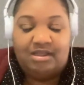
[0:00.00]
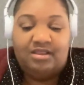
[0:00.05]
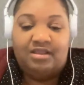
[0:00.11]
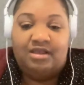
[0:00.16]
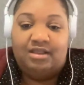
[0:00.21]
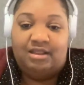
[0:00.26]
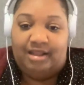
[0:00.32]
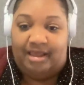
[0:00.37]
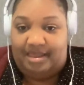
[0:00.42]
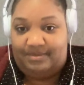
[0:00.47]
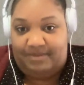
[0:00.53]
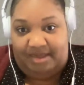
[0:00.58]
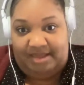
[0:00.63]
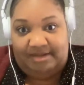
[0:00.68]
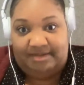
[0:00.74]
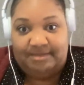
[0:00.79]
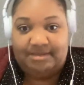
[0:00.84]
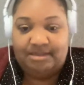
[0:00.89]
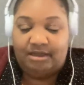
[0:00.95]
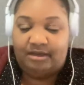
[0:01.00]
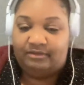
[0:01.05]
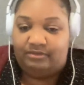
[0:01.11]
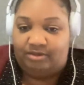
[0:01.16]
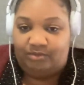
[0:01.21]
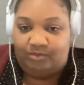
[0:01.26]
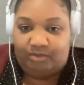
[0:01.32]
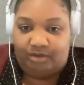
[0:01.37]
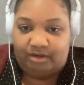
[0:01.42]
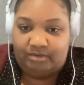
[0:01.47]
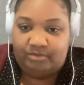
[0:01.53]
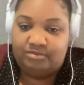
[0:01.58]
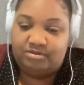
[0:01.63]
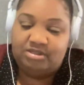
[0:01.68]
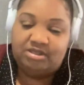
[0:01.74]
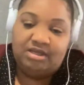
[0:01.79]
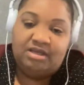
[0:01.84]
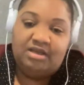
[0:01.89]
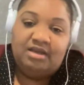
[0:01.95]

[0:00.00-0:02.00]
the laymen's of the world,